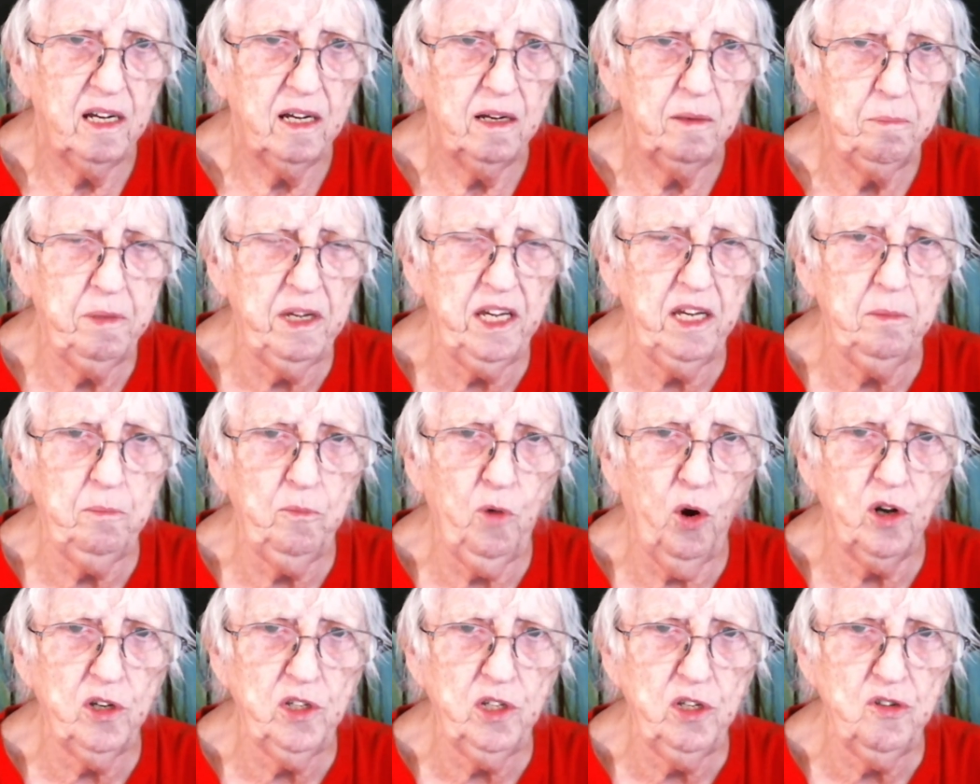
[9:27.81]
being
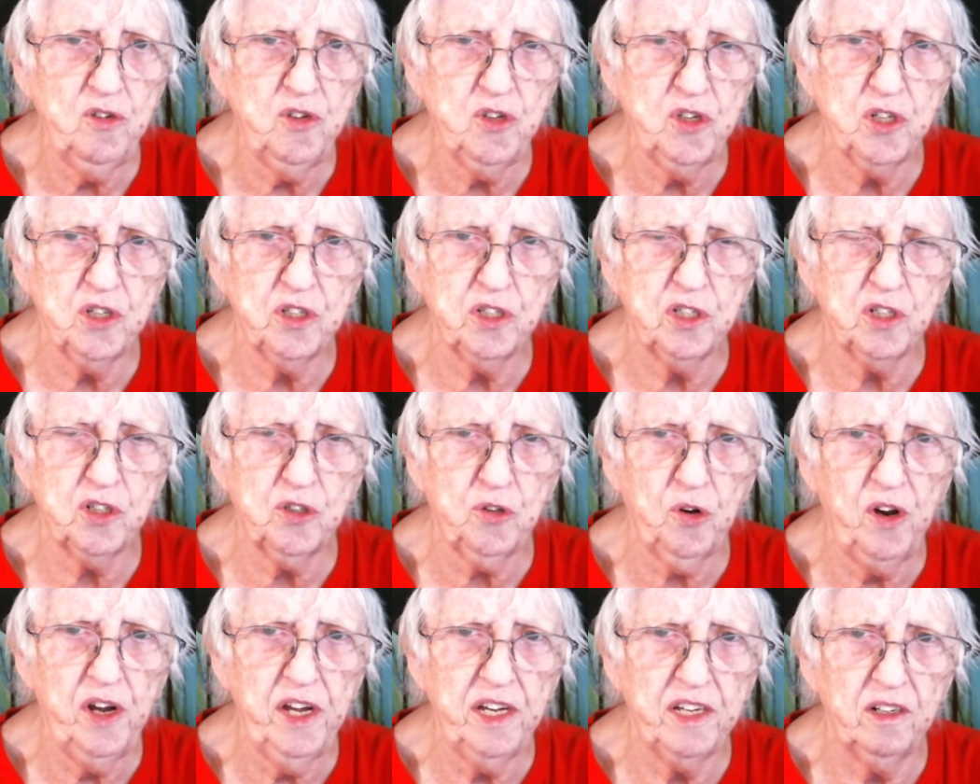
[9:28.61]
more used to the
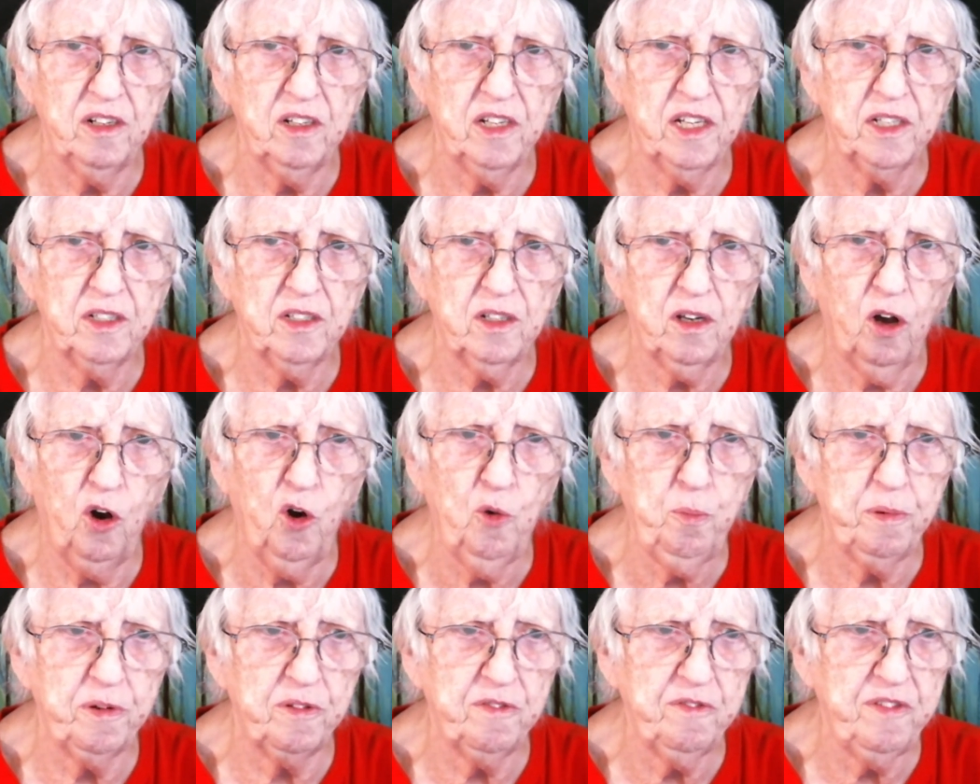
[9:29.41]
trail and
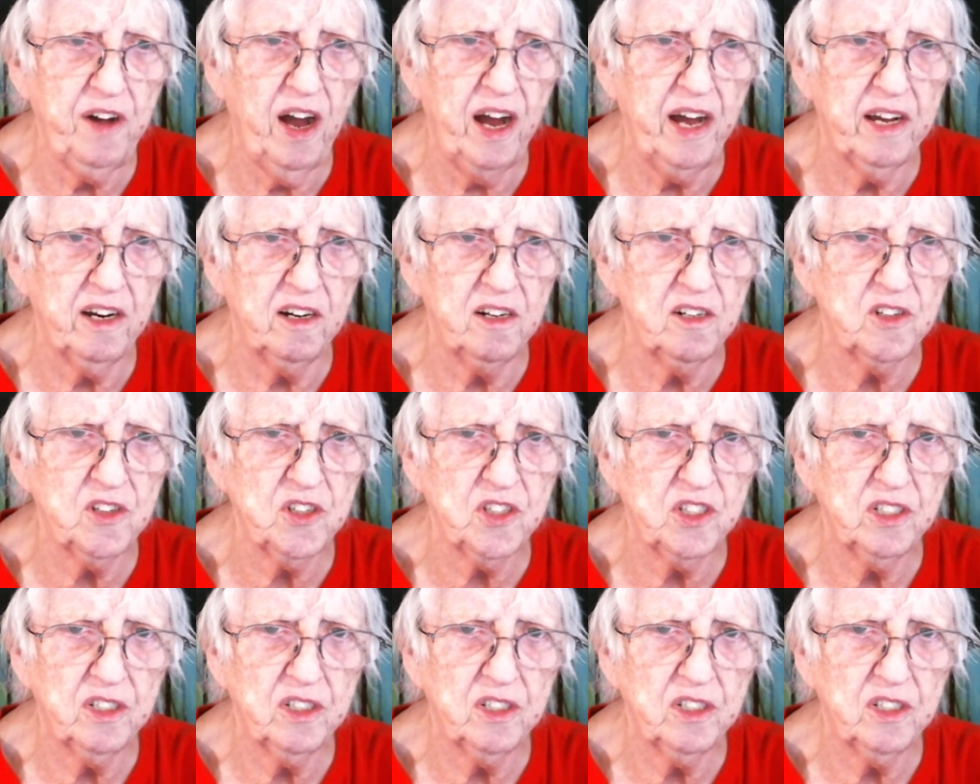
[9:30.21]
open fires.